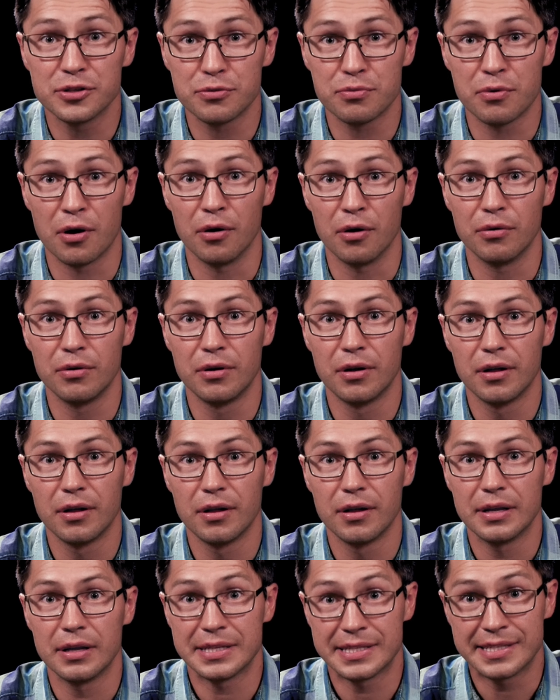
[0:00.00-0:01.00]
throne
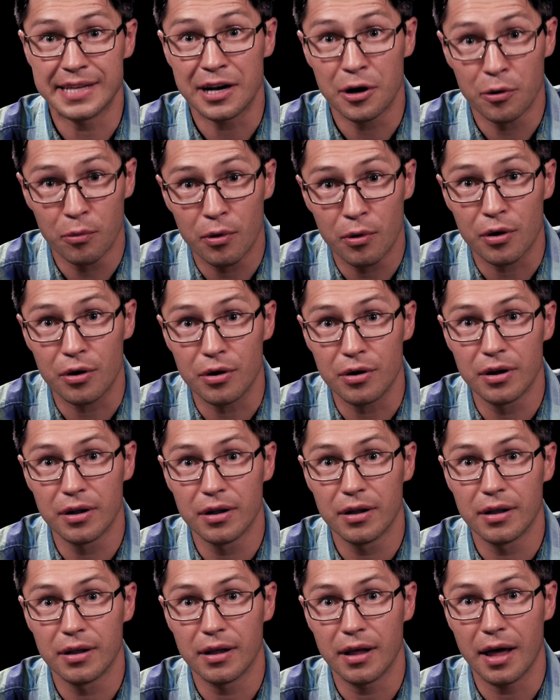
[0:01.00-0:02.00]
said a word
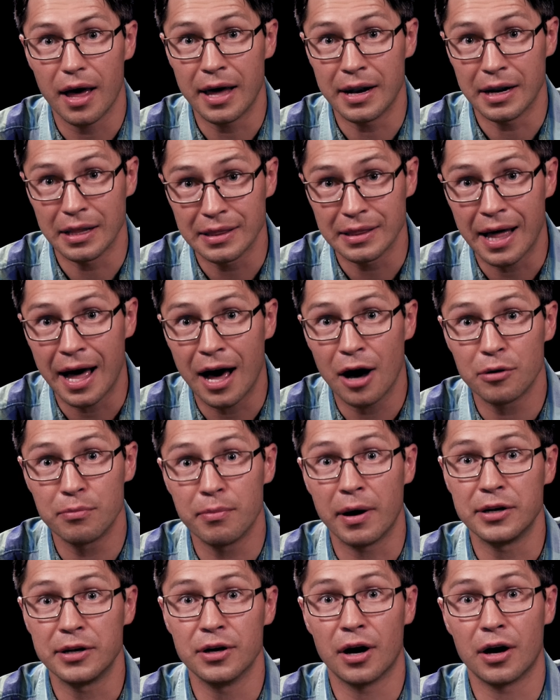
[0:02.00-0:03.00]
and allowed
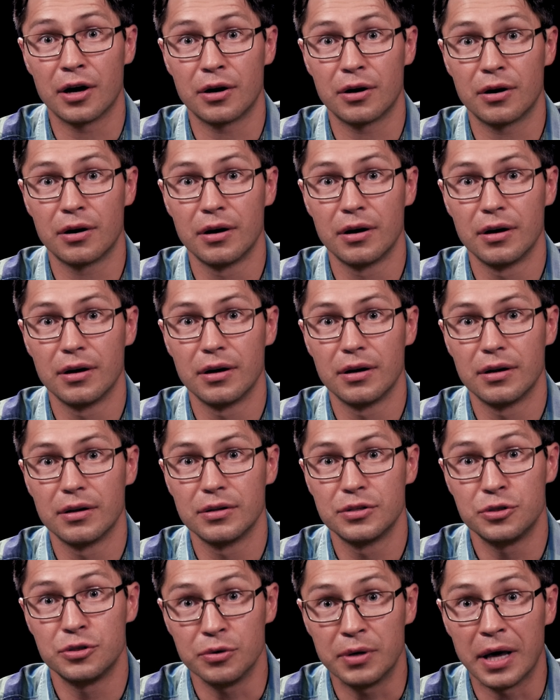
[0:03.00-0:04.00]
my daughter
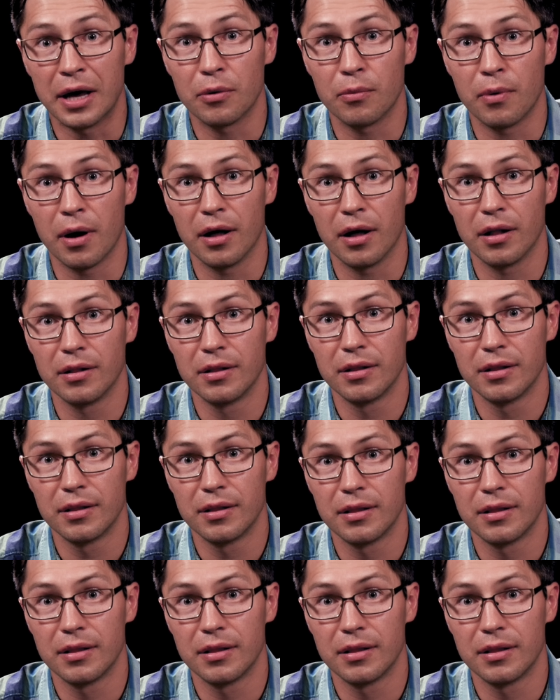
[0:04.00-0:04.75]
to get well.